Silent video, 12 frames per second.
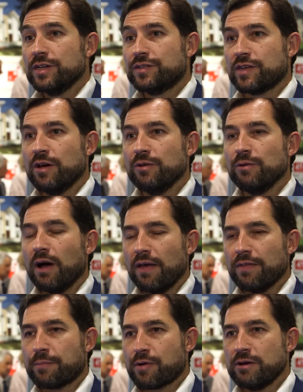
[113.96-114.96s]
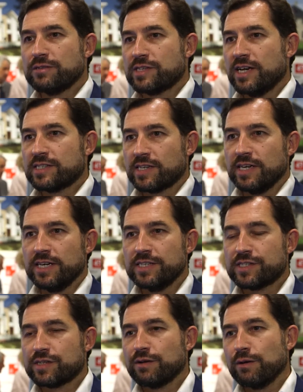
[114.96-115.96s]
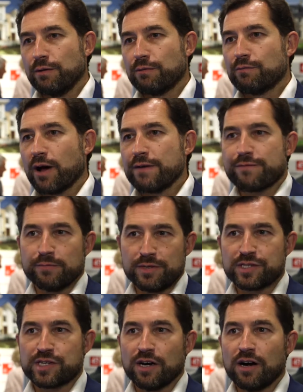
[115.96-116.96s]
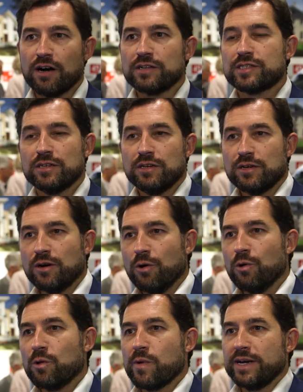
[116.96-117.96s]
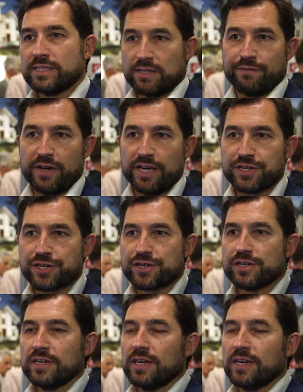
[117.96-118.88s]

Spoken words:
So the process is right from the start all the way to the finish.